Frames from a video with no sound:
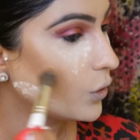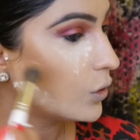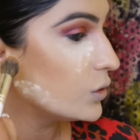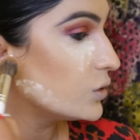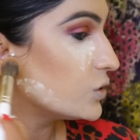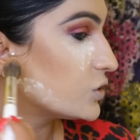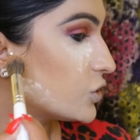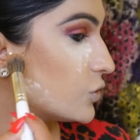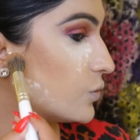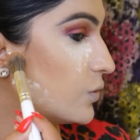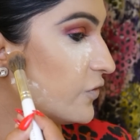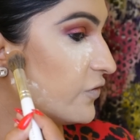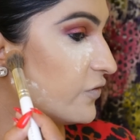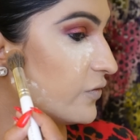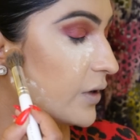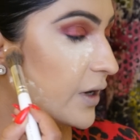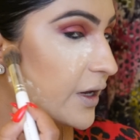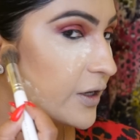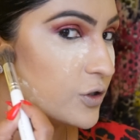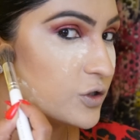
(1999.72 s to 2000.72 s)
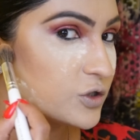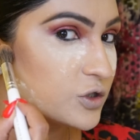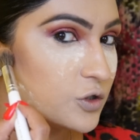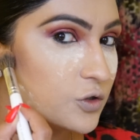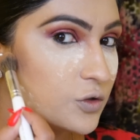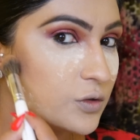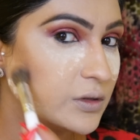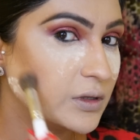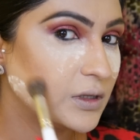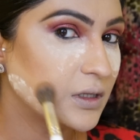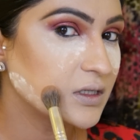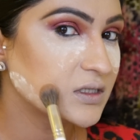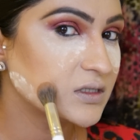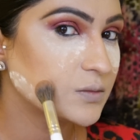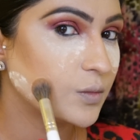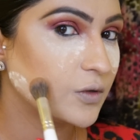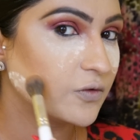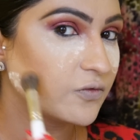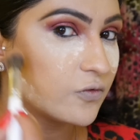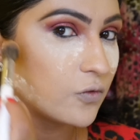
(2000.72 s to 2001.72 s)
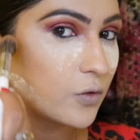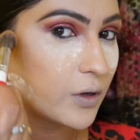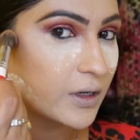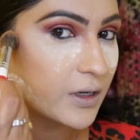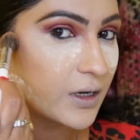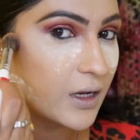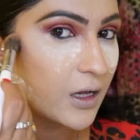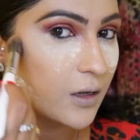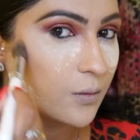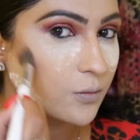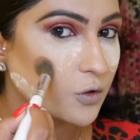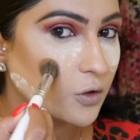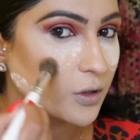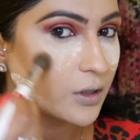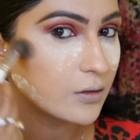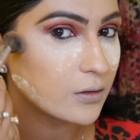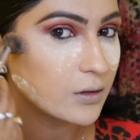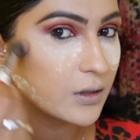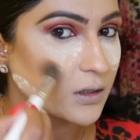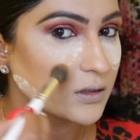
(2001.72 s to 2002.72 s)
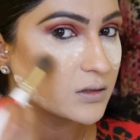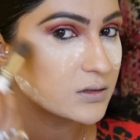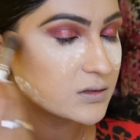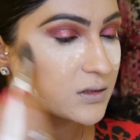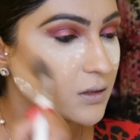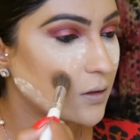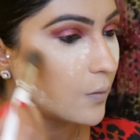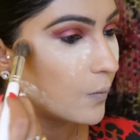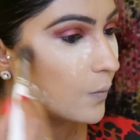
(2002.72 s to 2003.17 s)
So I used to do this before, and now I'm doing this.